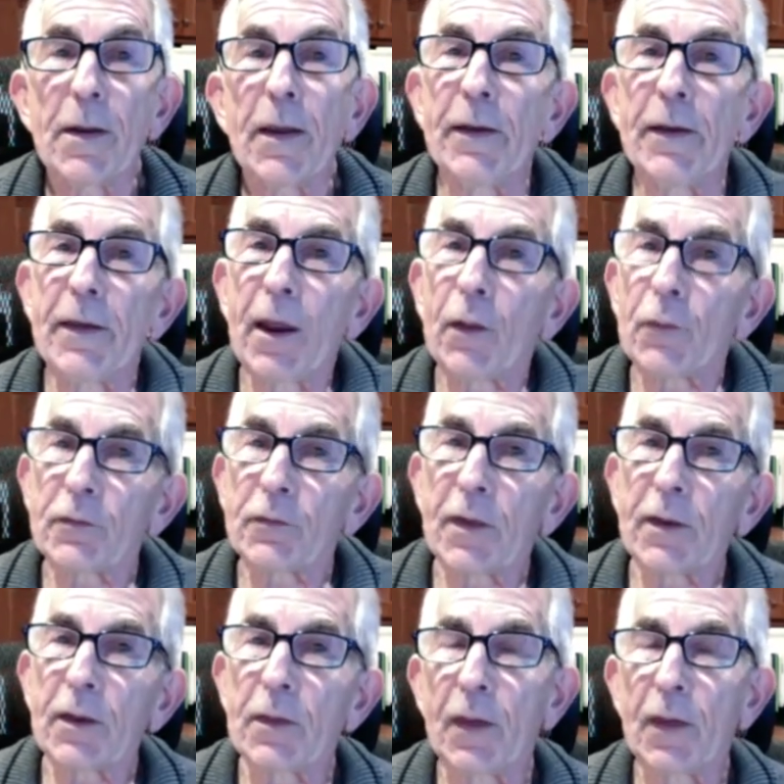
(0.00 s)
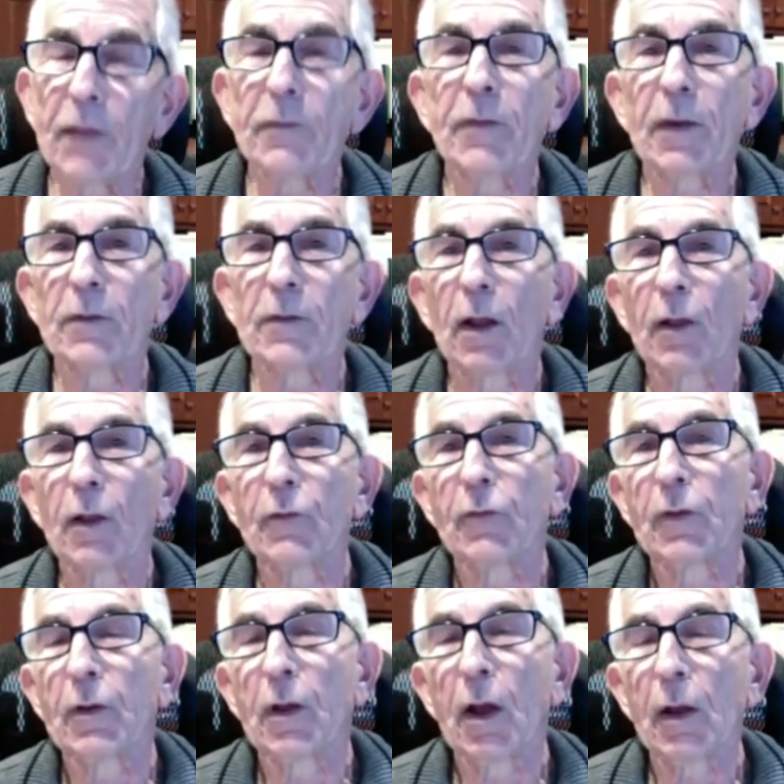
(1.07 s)
And now they're taking that
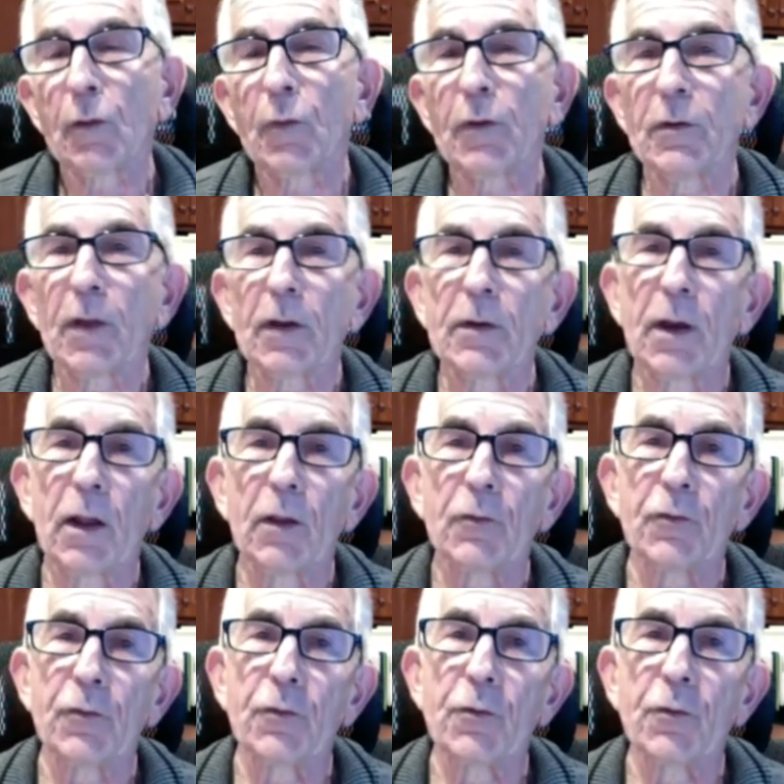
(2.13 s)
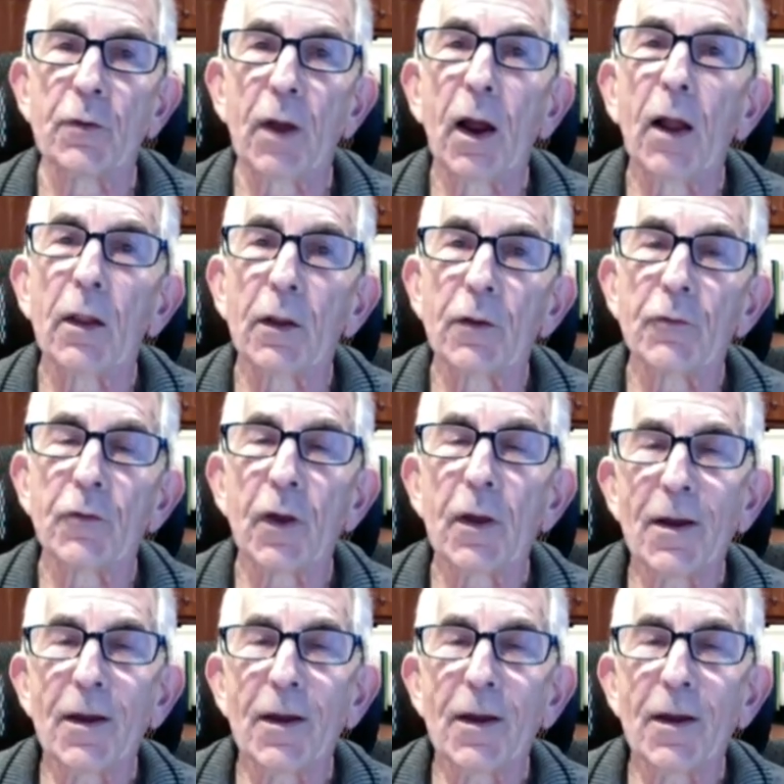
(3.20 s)
technology, concrete technology, their knowledge,